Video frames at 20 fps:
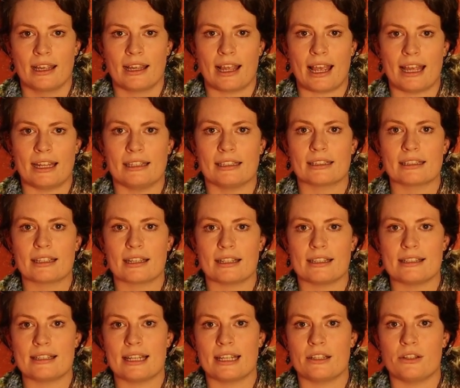and
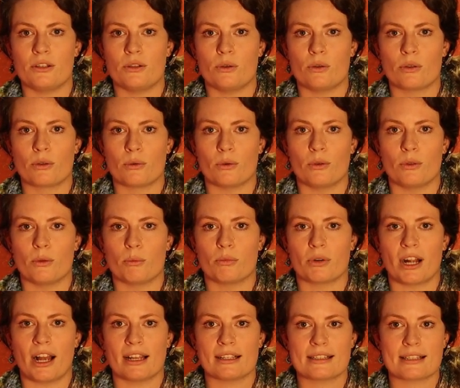continue through the
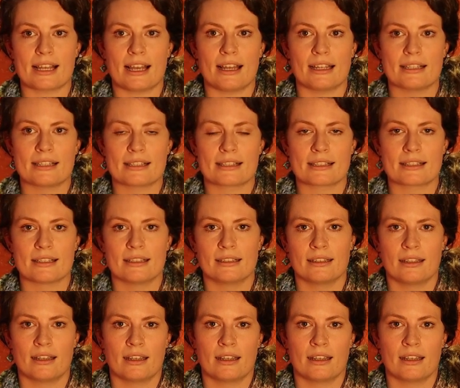process.